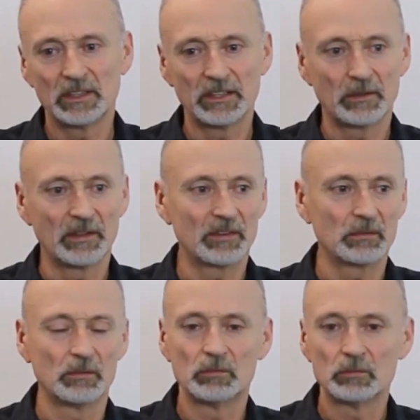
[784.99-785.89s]
you know,
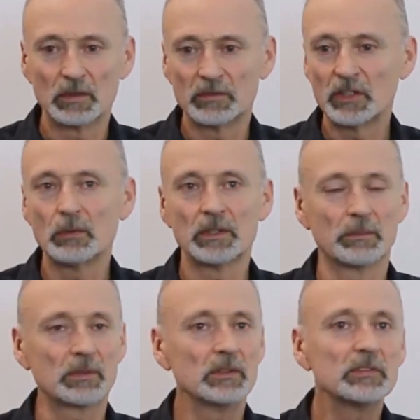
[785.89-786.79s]
review and
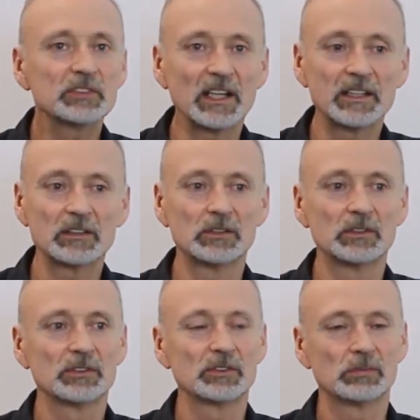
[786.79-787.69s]
approve
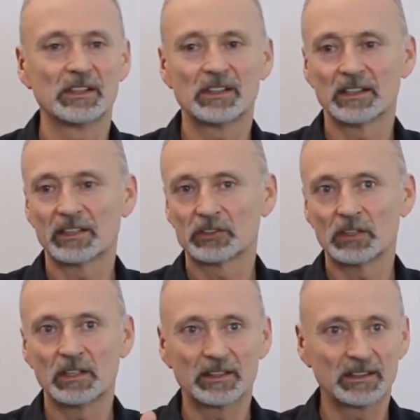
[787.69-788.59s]
cycles with
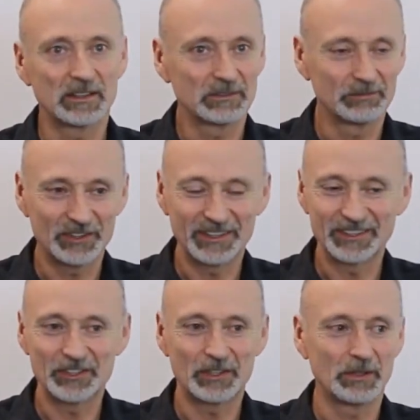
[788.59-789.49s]
electronic
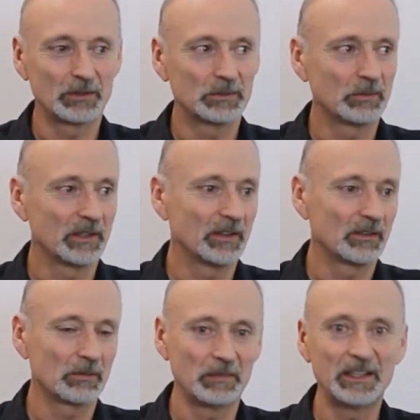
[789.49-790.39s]
signature,
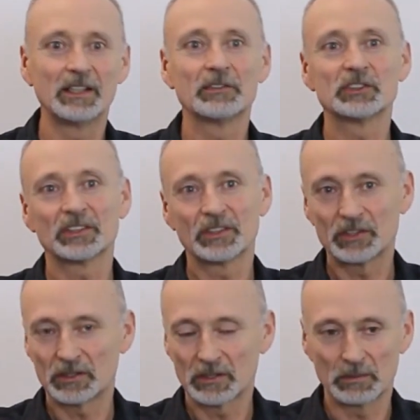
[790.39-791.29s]
with meaning of
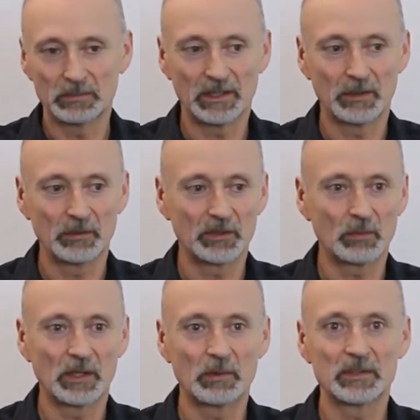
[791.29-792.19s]
signature, compliant with
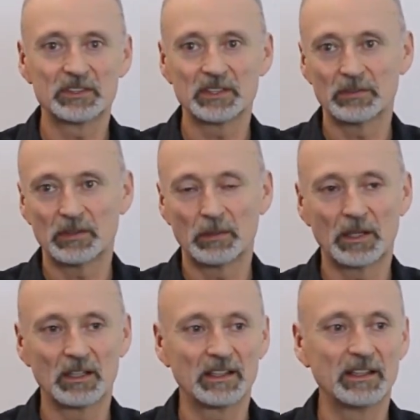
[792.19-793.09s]
21 CFR
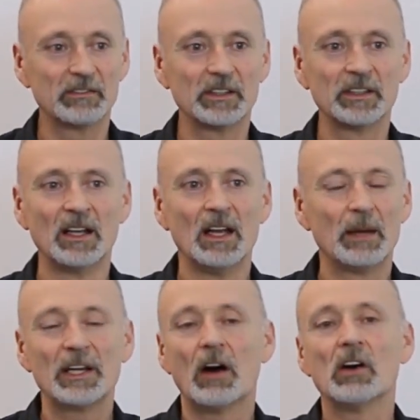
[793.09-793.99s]
Part 11.
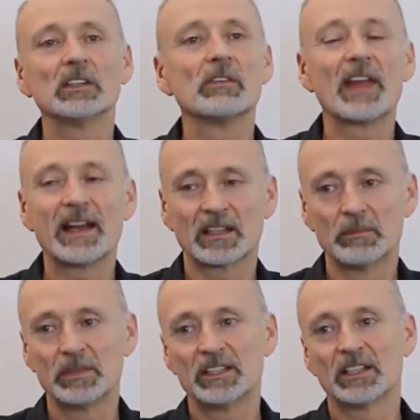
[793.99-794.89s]
I mean, all of that
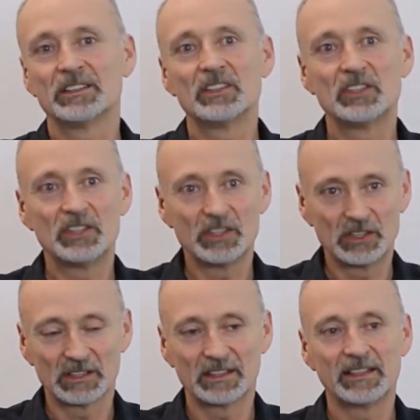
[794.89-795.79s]
can be done
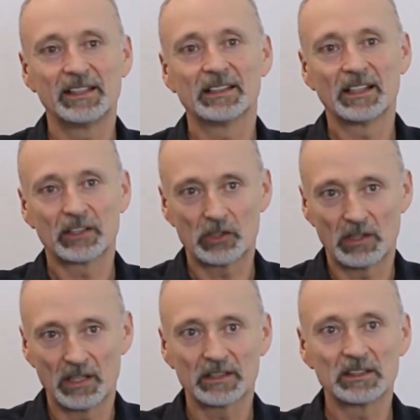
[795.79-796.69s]
digitally and
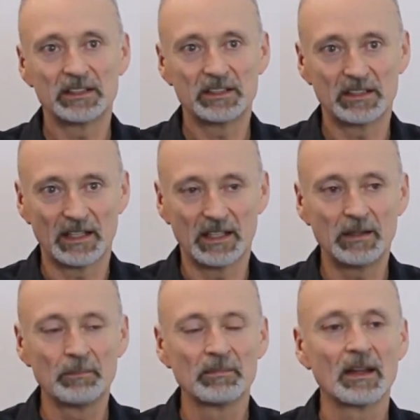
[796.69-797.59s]
electronically today